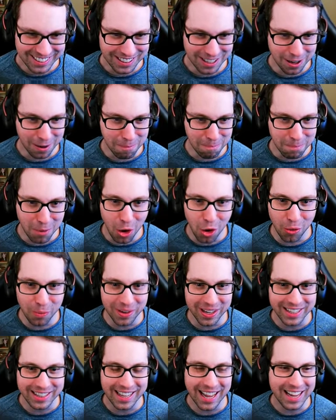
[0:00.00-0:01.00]
A
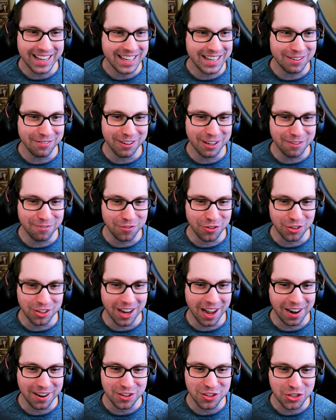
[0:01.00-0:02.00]
moment that even if you're
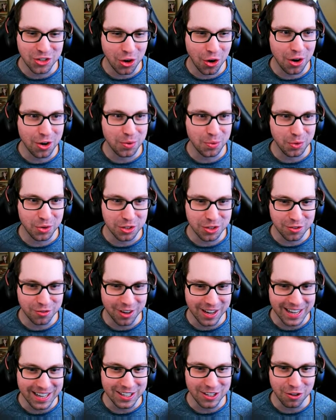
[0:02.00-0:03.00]
not a Star Wars
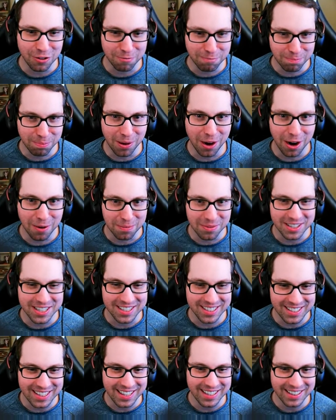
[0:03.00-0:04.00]
fan, you've probably
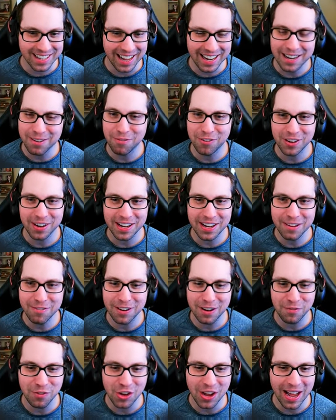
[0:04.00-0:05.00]
seen that. Even, even
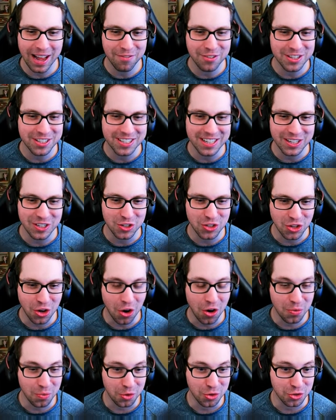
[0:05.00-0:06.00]
if you haven't seen
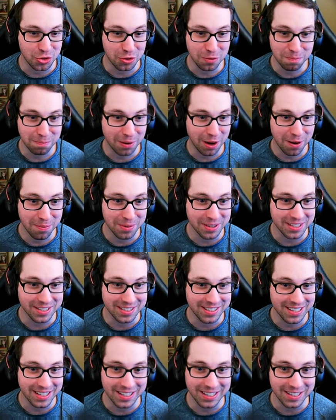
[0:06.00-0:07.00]
Star Wars, you've probably
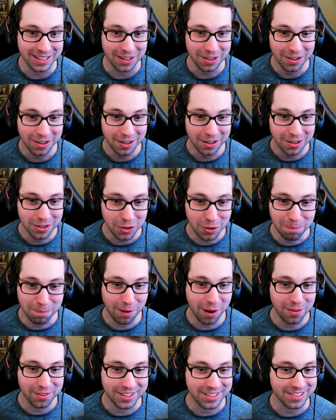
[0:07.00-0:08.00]
seen you've
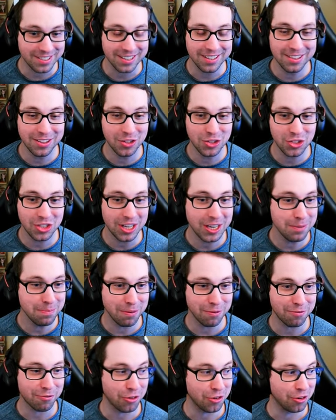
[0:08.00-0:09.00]
probably seen this scene
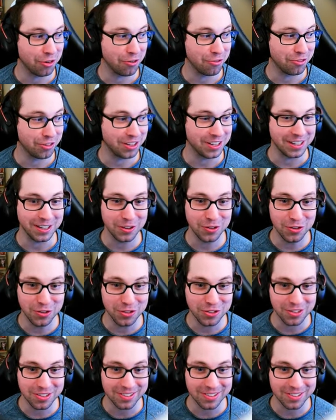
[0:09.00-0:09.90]
before over the years.